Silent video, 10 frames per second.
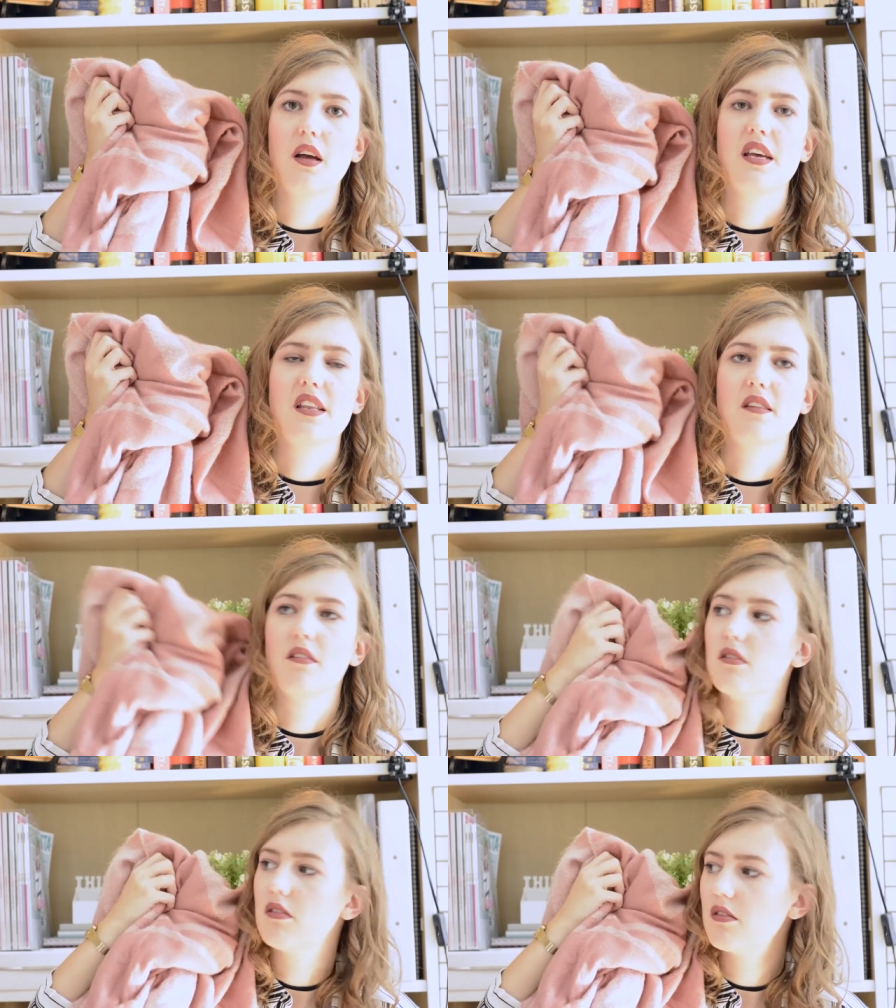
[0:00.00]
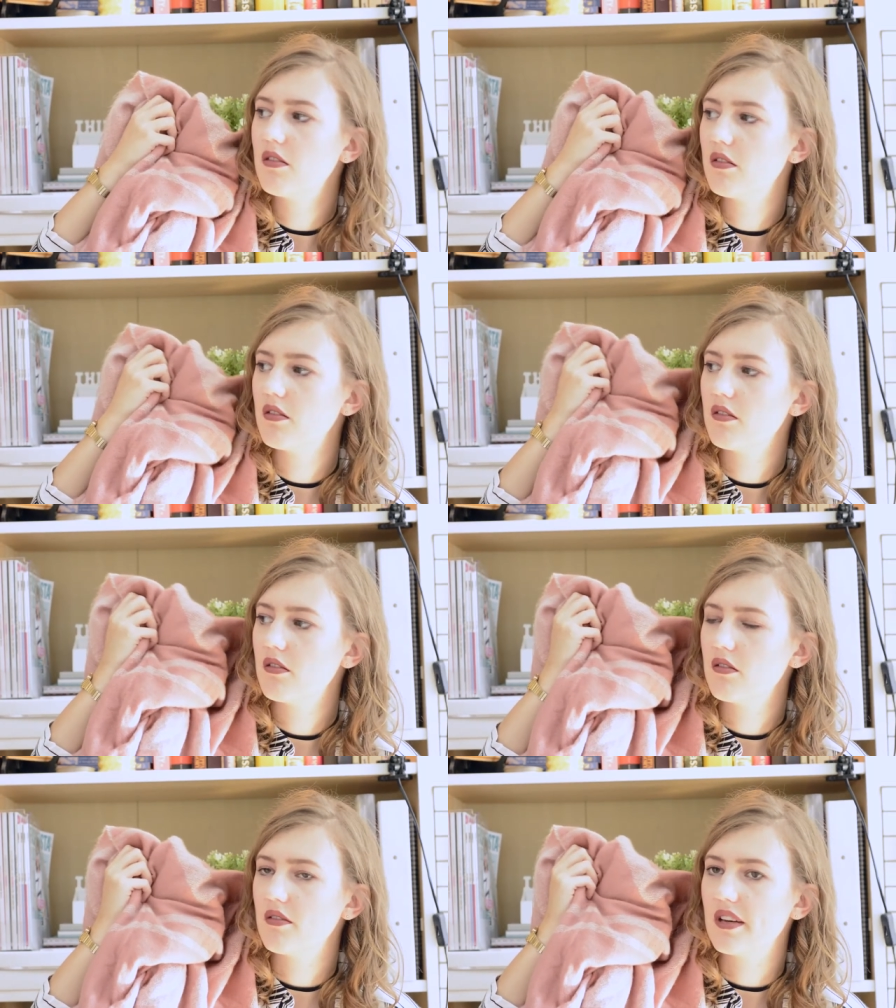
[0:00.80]
in,
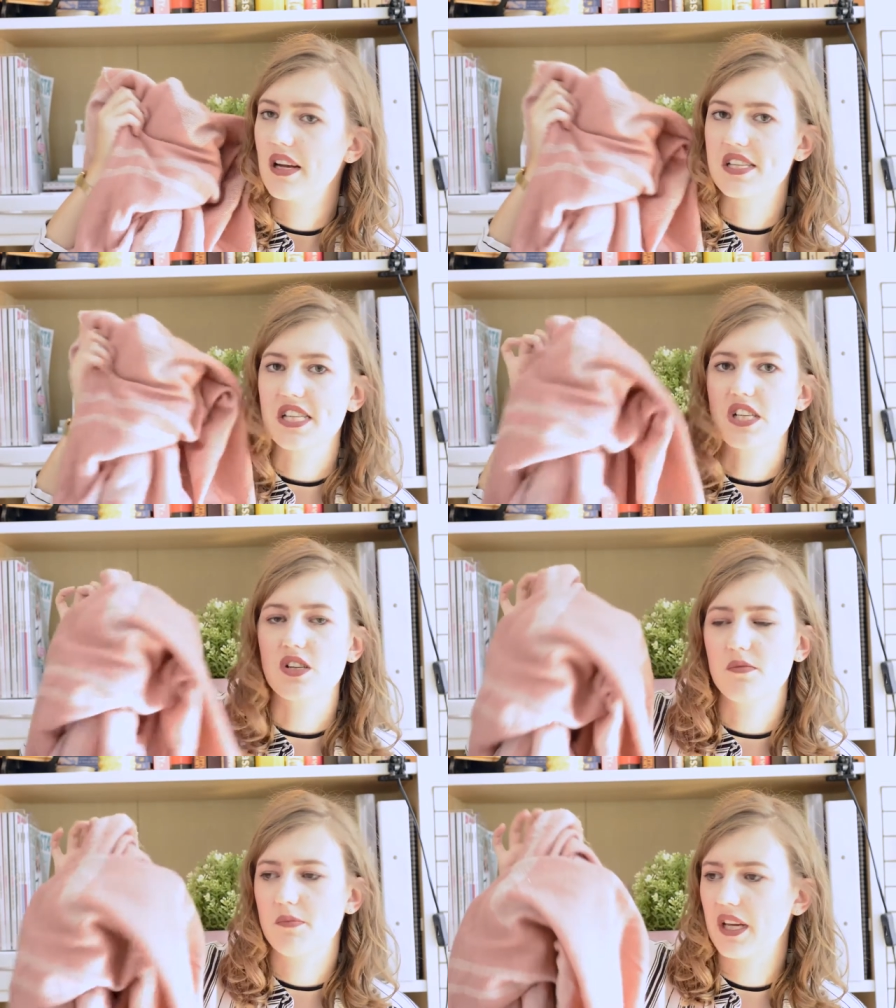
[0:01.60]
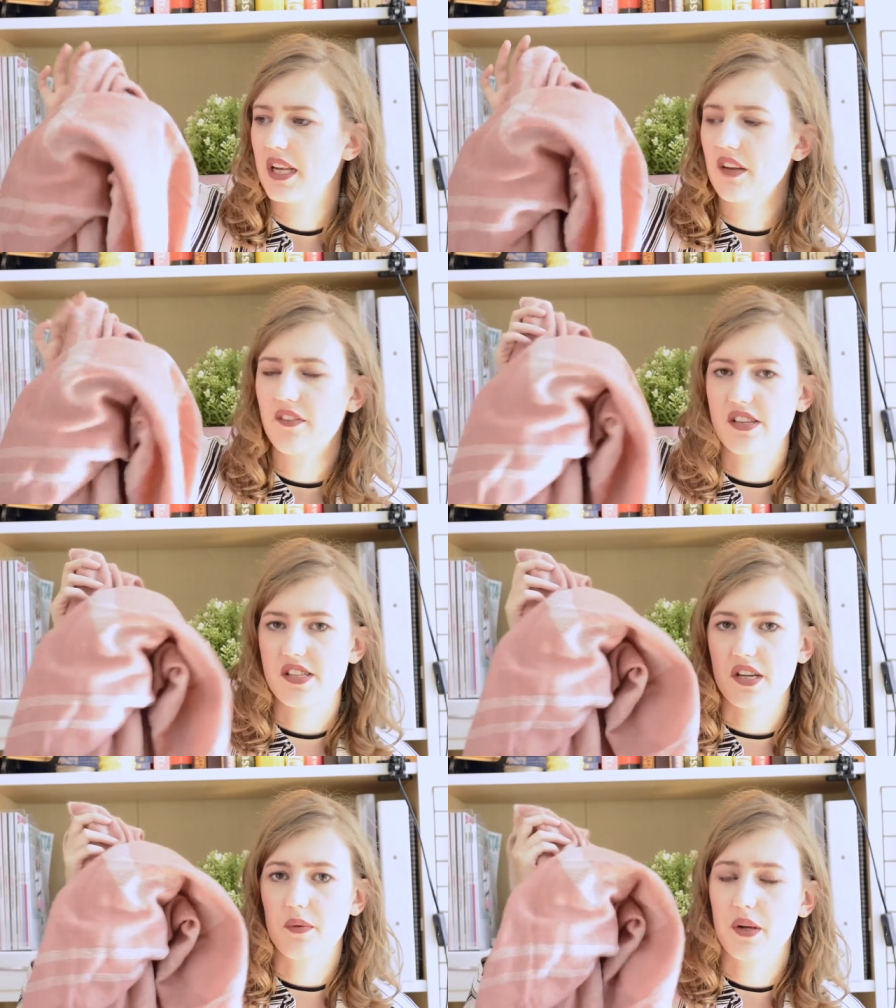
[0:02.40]
I think, beginning of this
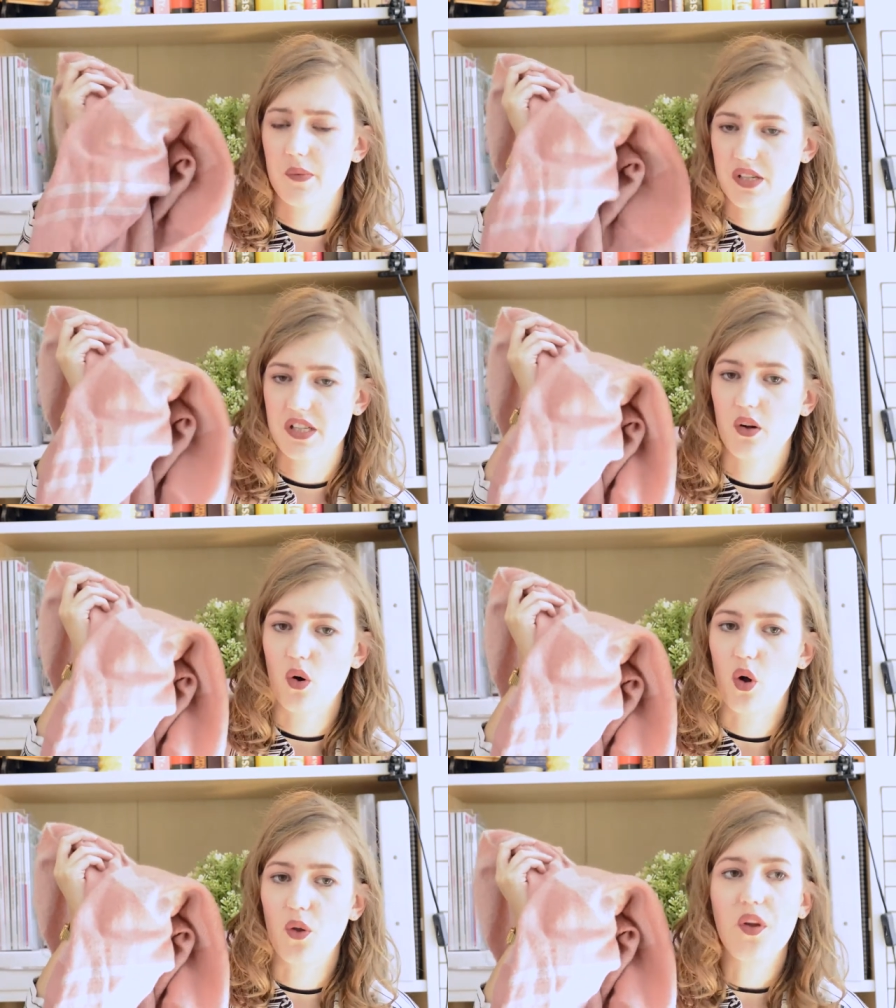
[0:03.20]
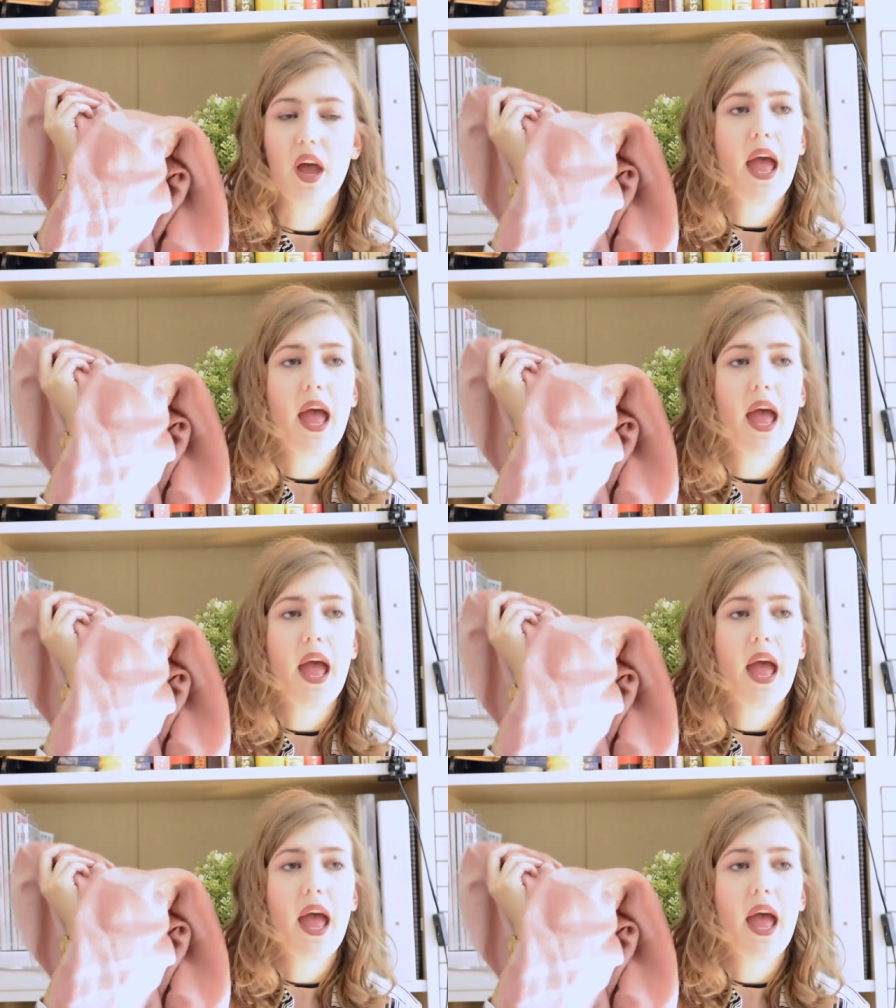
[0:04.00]
year when it was still cold.